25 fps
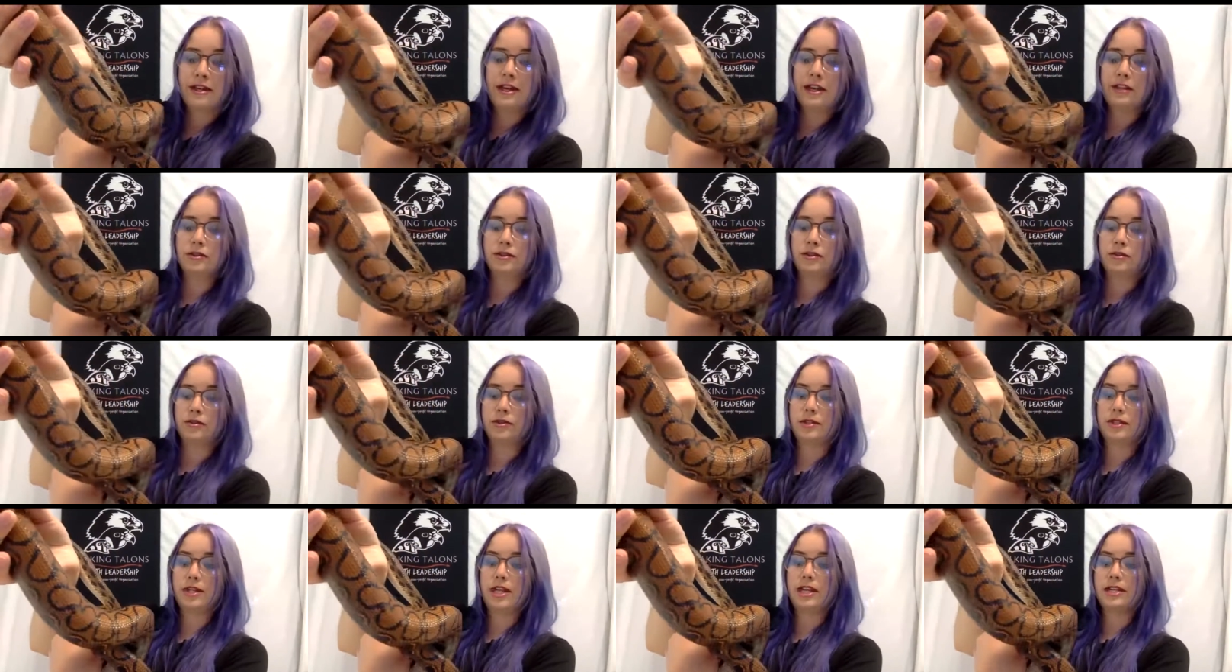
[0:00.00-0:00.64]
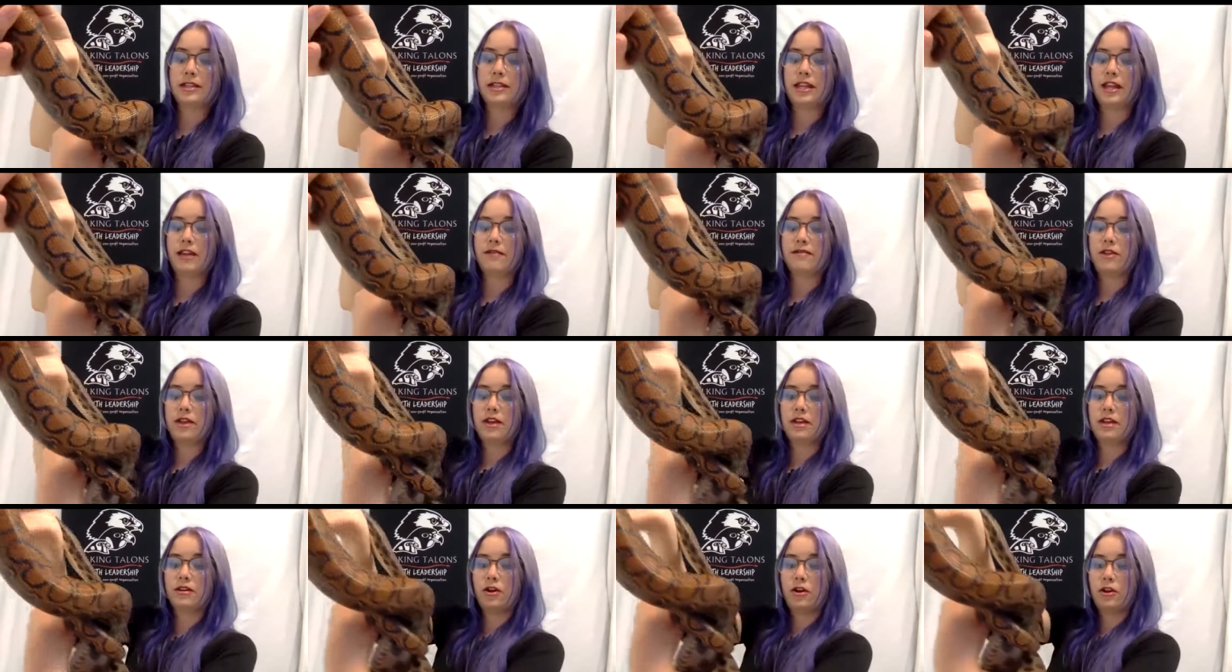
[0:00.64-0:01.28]
And so snakes have
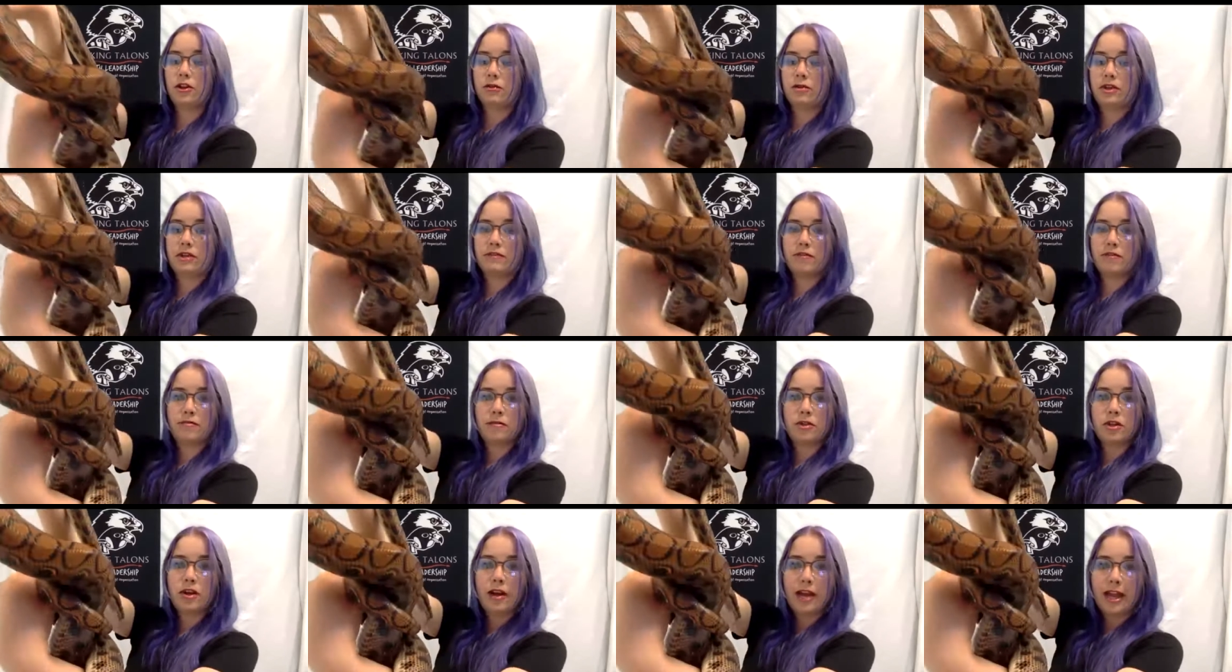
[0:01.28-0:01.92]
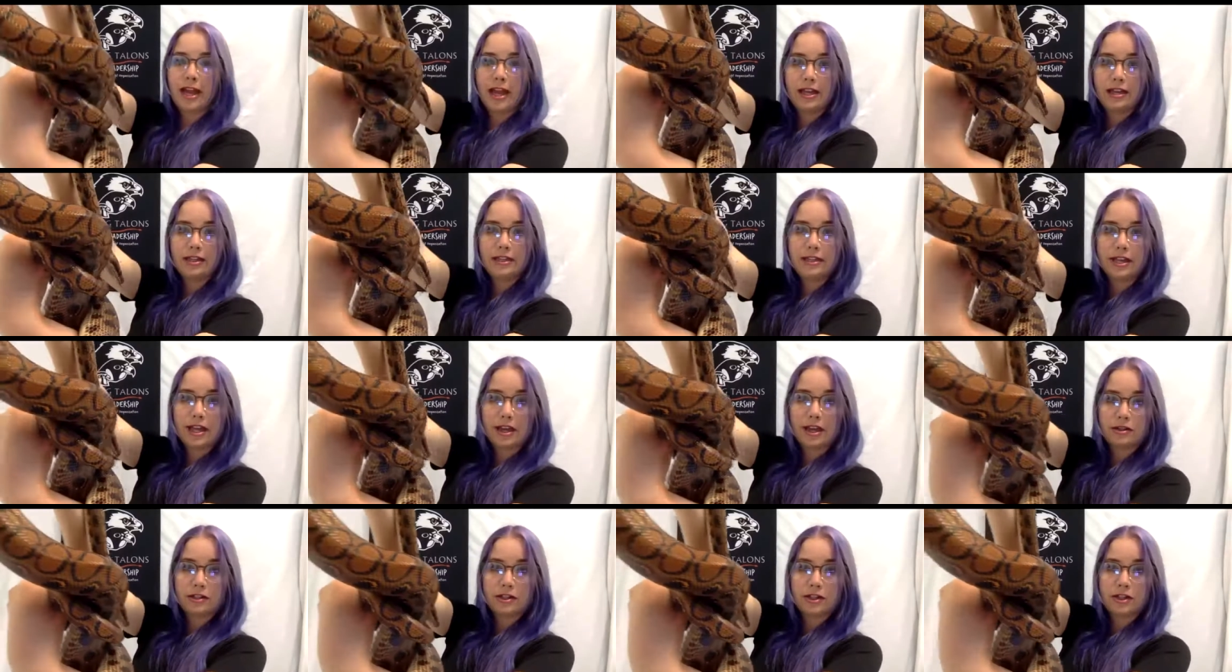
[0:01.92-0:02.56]
that all the way from their head
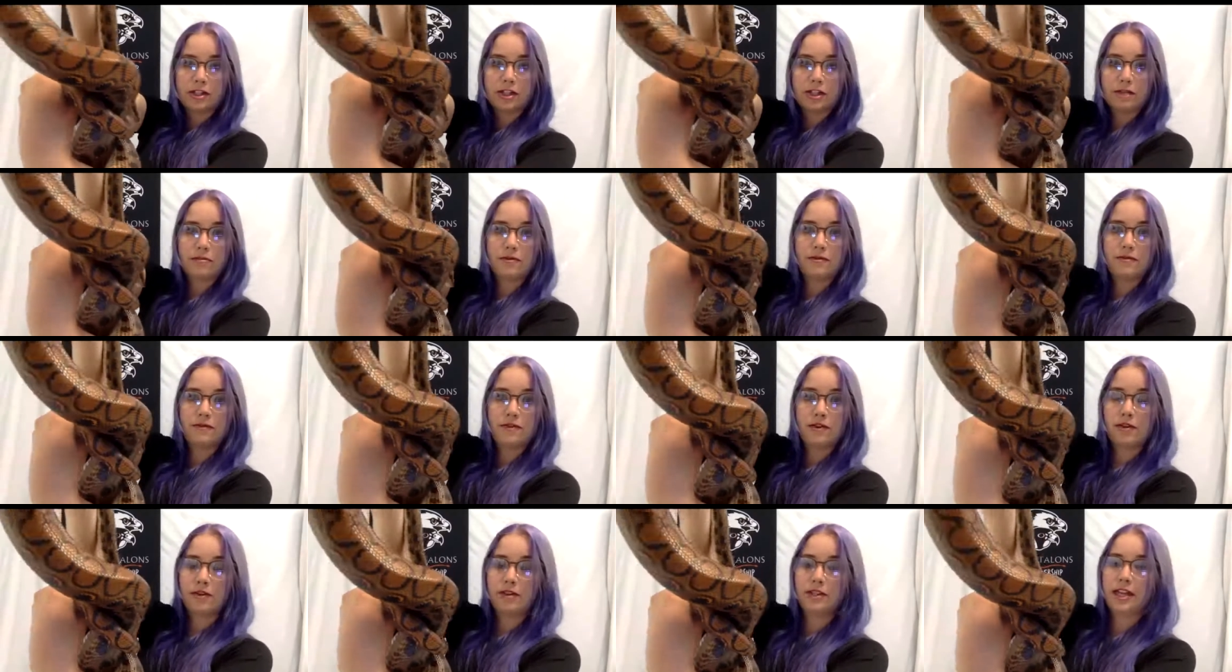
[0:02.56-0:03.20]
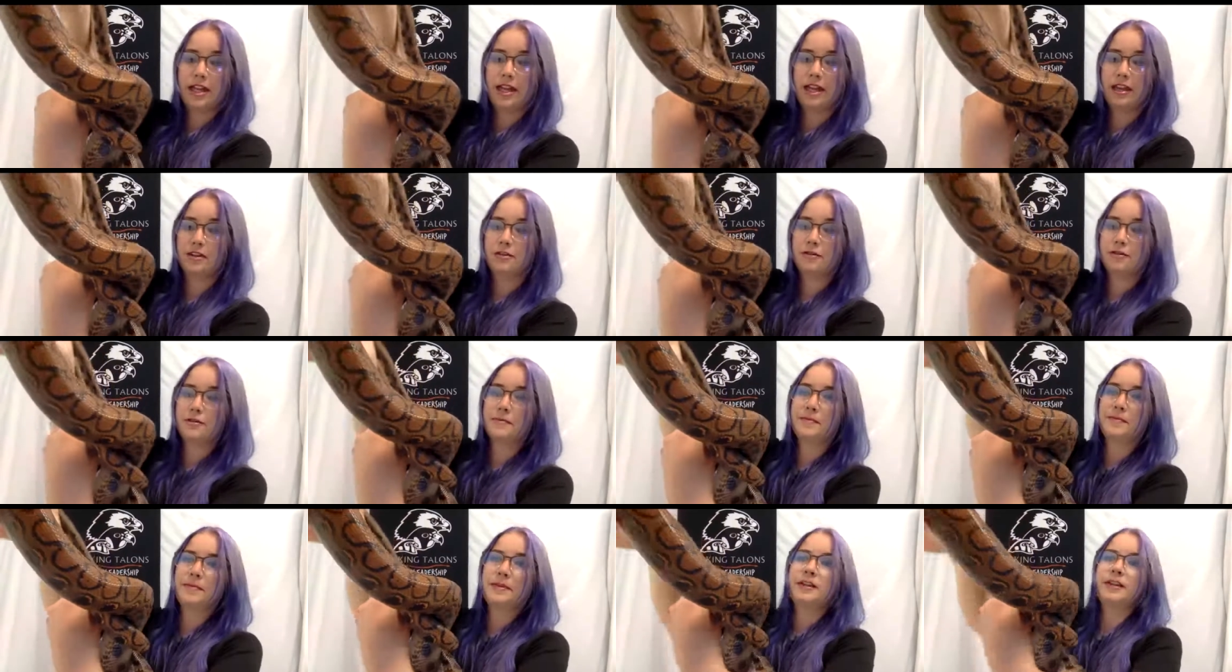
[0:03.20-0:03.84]
down to the tip of their
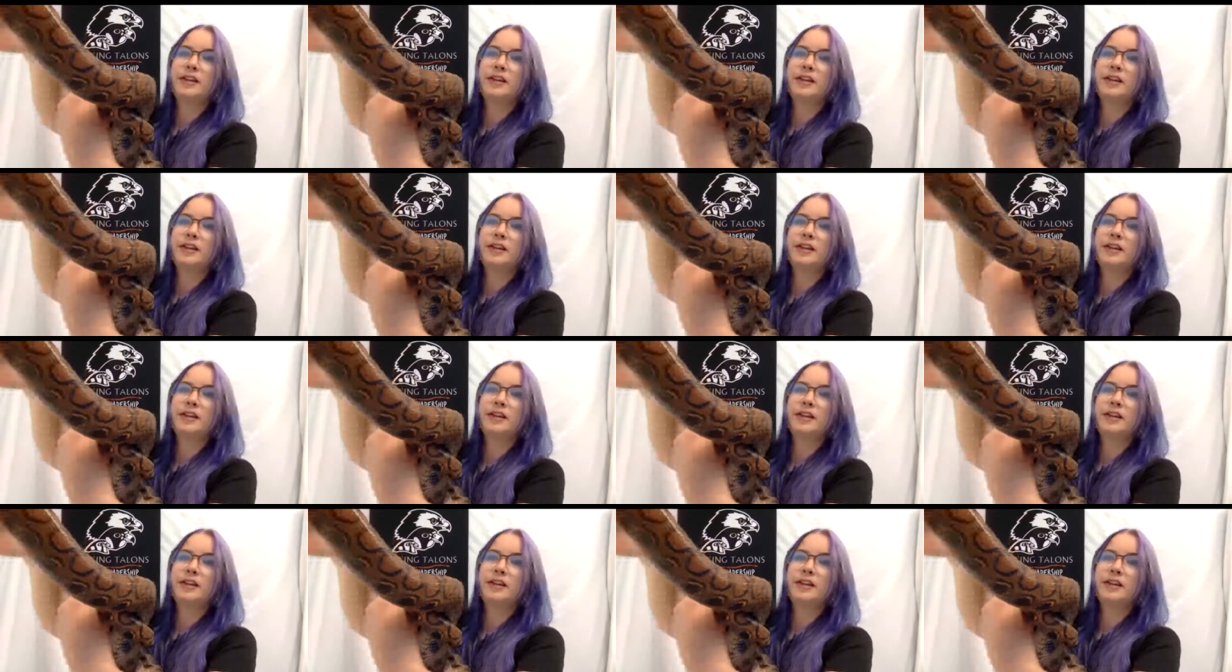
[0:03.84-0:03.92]
tail.